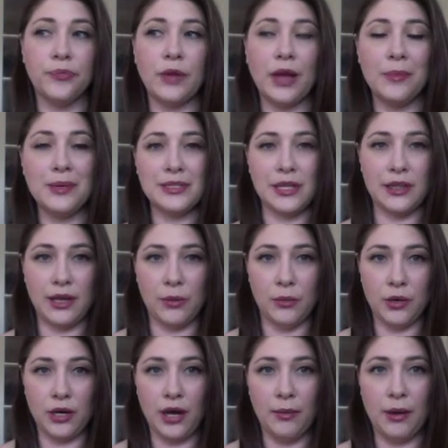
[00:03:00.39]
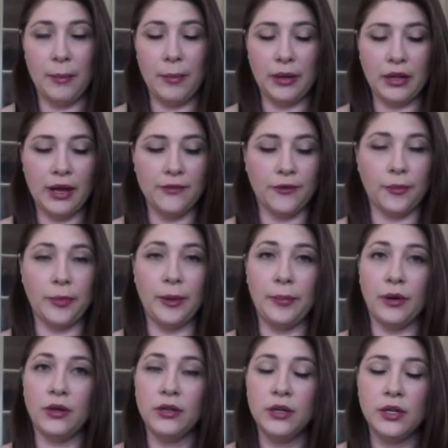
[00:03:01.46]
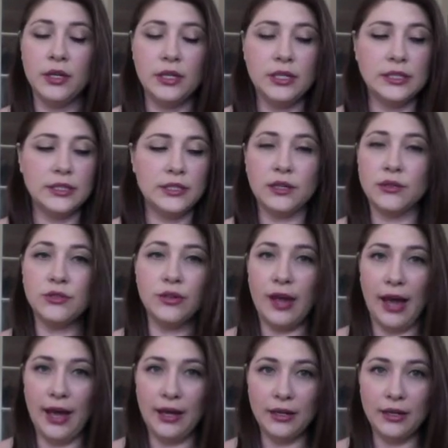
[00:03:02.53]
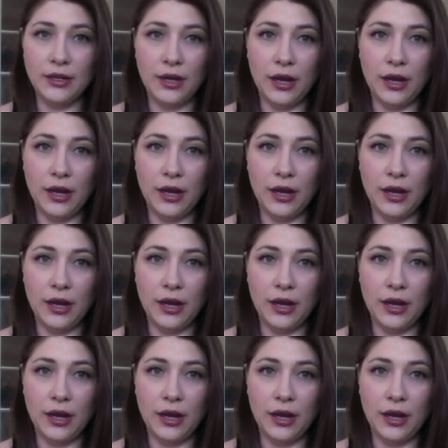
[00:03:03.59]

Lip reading: I've been seeing that one come up a lot for people. Don't do that.